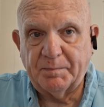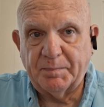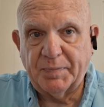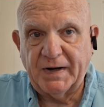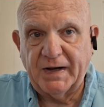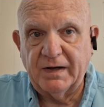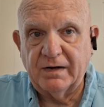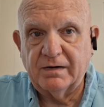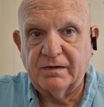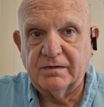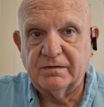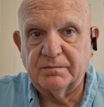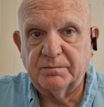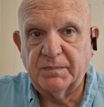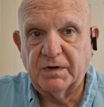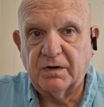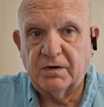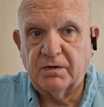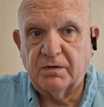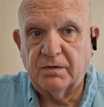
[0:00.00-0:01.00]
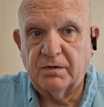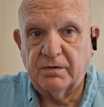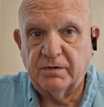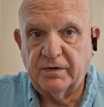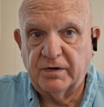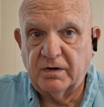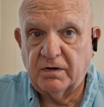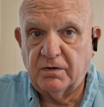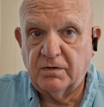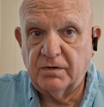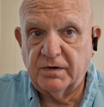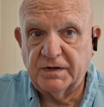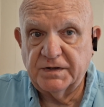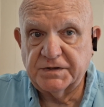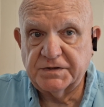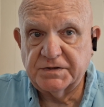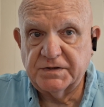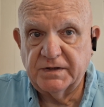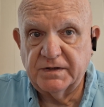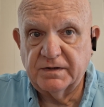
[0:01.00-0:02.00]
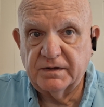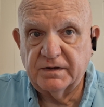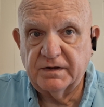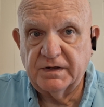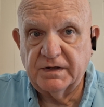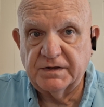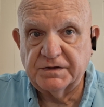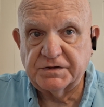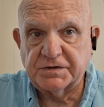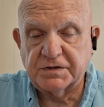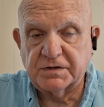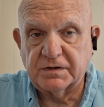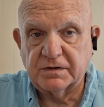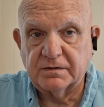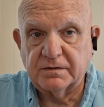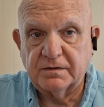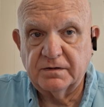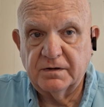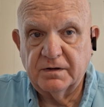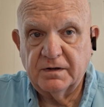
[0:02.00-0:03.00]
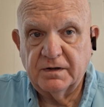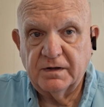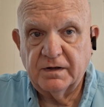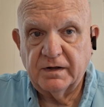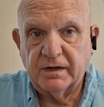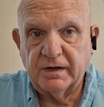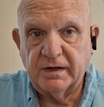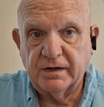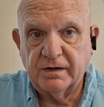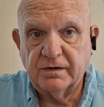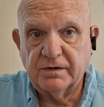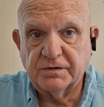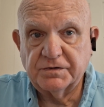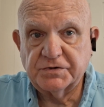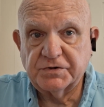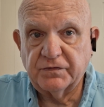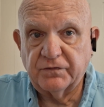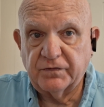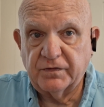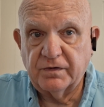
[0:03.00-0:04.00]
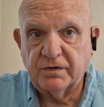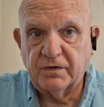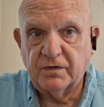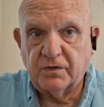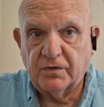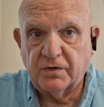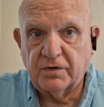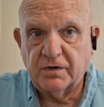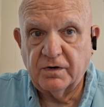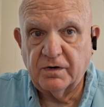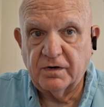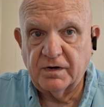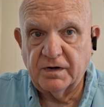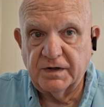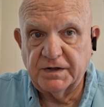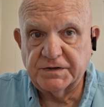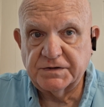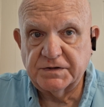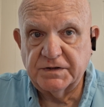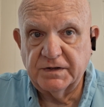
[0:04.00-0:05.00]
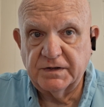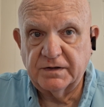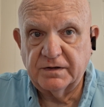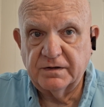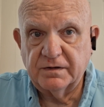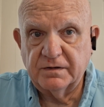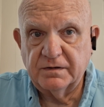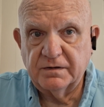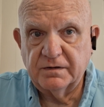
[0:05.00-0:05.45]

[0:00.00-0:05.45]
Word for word: Bam, y'all. Are y'all listening? Is the ears of your heart listening?